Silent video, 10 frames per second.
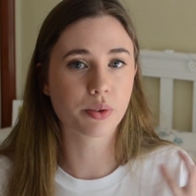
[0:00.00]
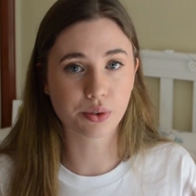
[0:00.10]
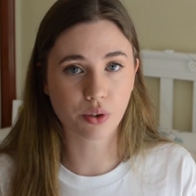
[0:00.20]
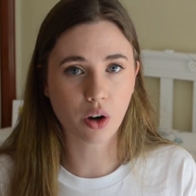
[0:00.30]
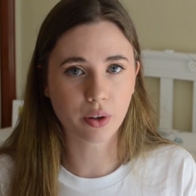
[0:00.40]
was
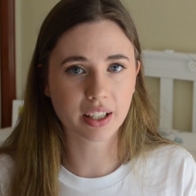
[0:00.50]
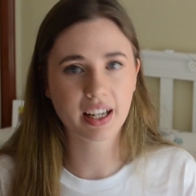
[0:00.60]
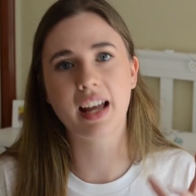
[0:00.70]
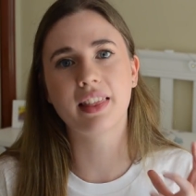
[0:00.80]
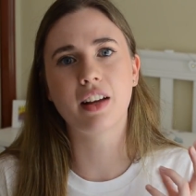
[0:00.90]
growing
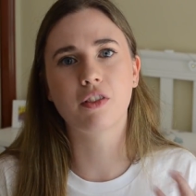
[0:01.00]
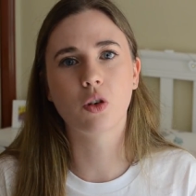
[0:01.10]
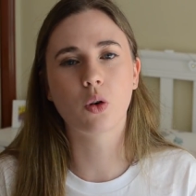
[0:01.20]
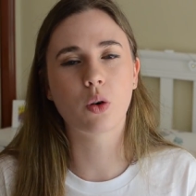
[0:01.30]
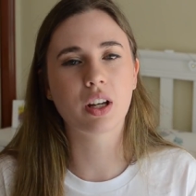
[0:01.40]
and
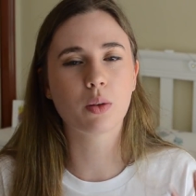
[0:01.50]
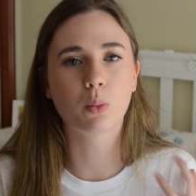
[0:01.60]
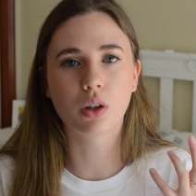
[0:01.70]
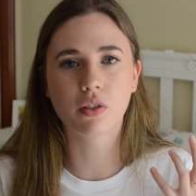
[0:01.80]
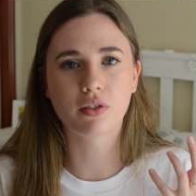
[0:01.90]
therefore
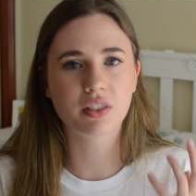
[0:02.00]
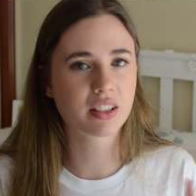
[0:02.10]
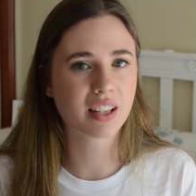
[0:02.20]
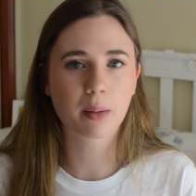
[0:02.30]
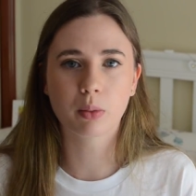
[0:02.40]
it would have
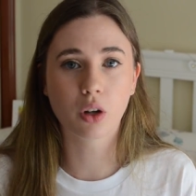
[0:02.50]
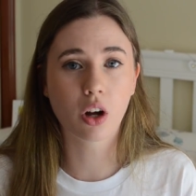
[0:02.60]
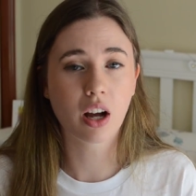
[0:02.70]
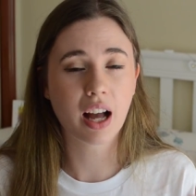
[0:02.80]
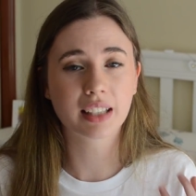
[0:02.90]
disabled
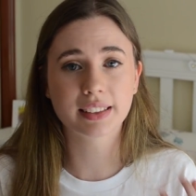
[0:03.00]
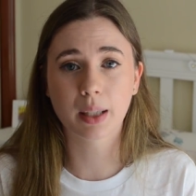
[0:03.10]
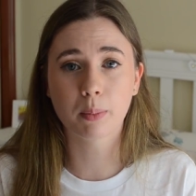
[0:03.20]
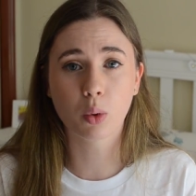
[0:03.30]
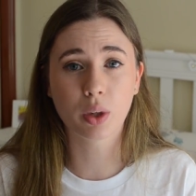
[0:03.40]
her at
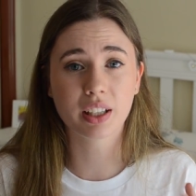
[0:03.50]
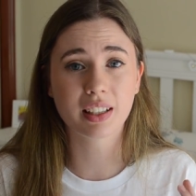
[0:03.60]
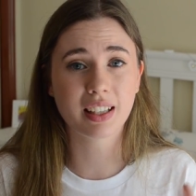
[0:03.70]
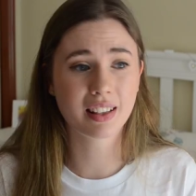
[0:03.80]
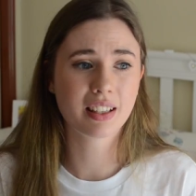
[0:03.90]
some
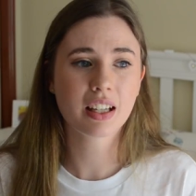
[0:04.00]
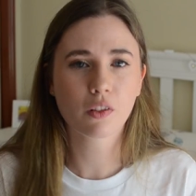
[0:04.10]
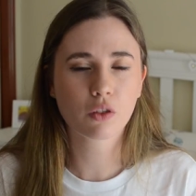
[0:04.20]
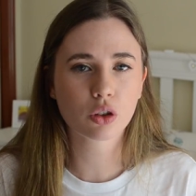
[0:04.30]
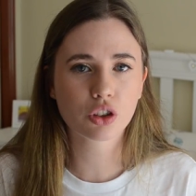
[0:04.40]
point in the near
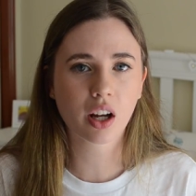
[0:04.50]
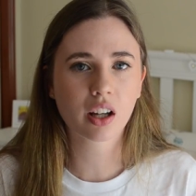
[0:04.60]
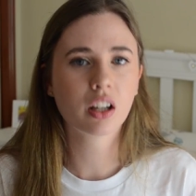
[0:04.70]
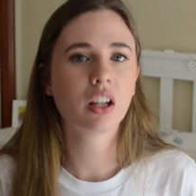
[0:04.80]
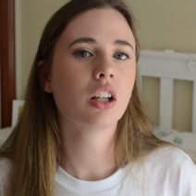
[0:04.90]
future.
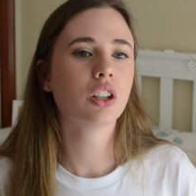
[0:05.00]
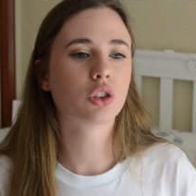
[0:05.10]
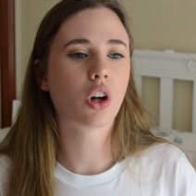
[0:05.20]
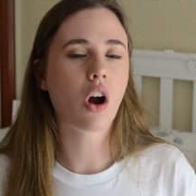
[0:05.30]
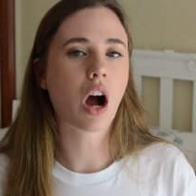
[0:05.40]

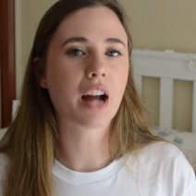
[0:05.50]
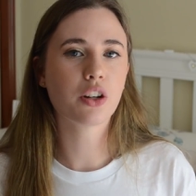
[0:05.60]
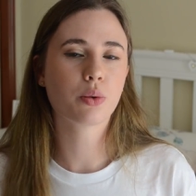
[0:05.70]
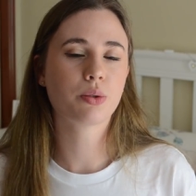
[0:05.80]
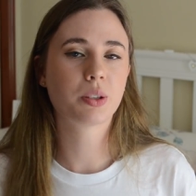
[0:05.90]
So I
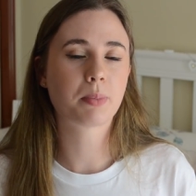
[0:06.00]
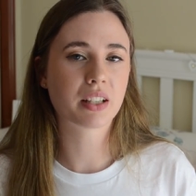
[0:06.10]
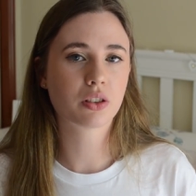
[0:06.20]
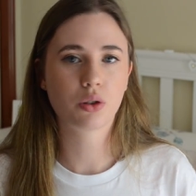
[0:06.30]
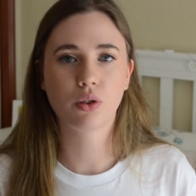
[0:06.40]
knew it was
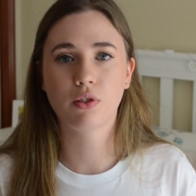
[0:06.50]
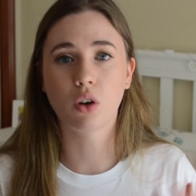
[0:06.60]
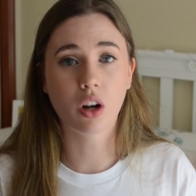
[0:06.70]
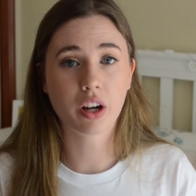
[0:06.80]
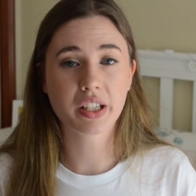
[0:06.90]
best
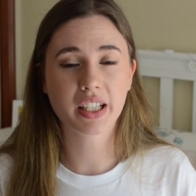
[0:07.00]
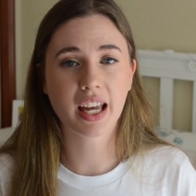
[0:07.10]
for her to